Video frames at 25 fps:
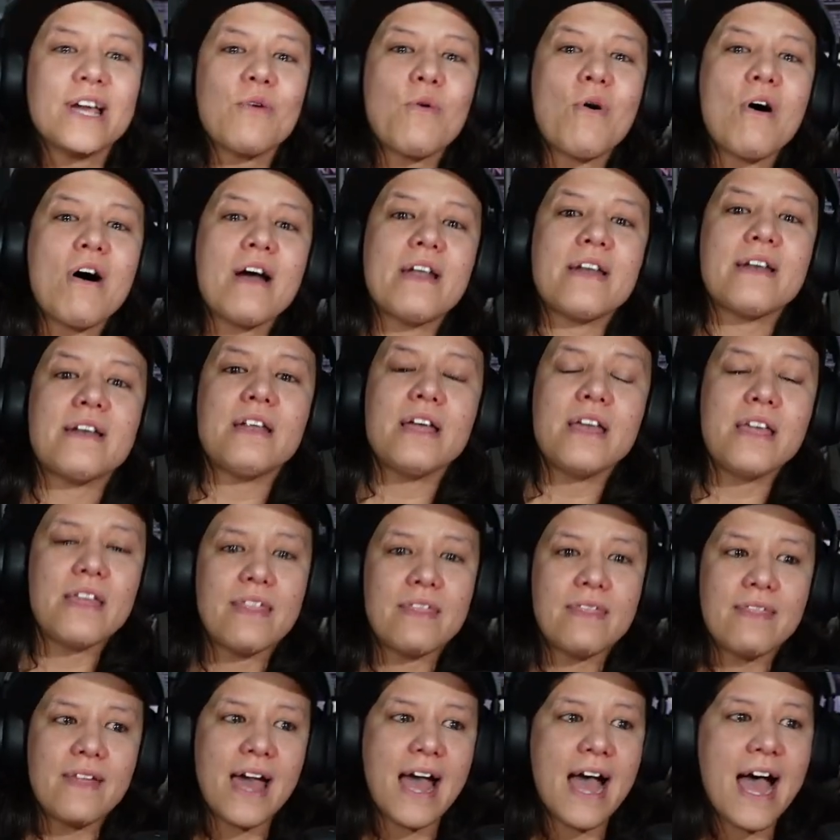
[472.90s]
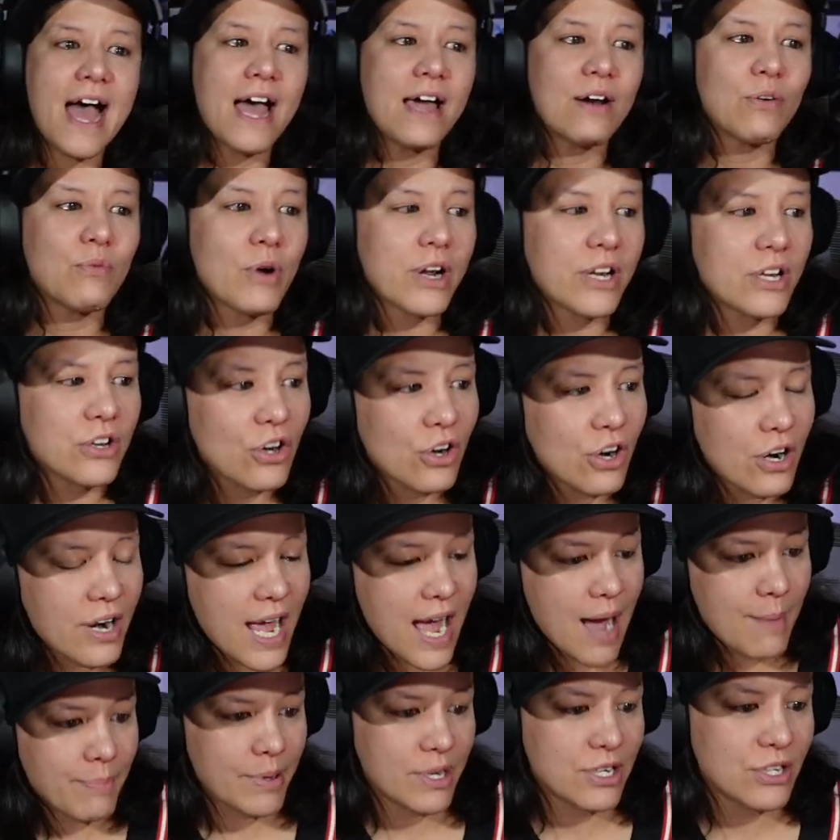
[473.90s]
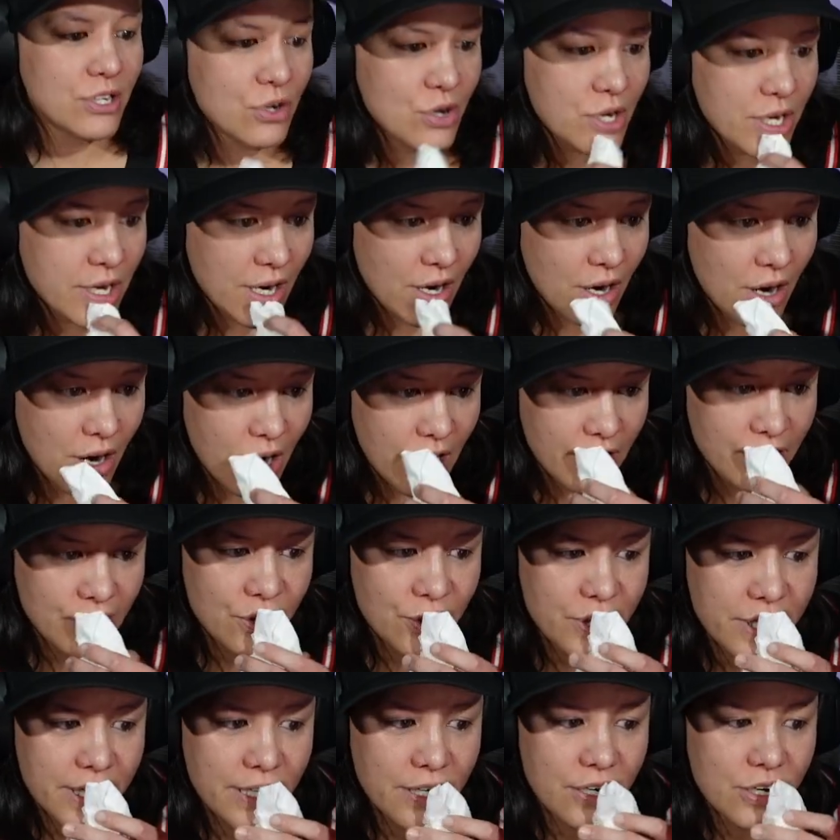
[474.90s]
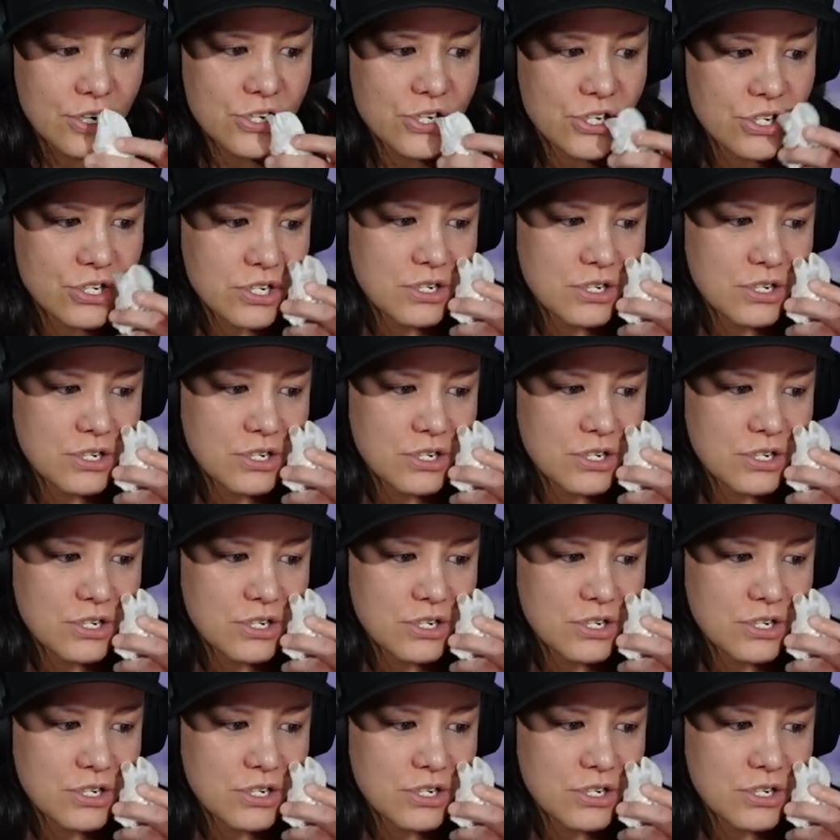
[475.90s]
one that when you heard Happy New Year on New Year's,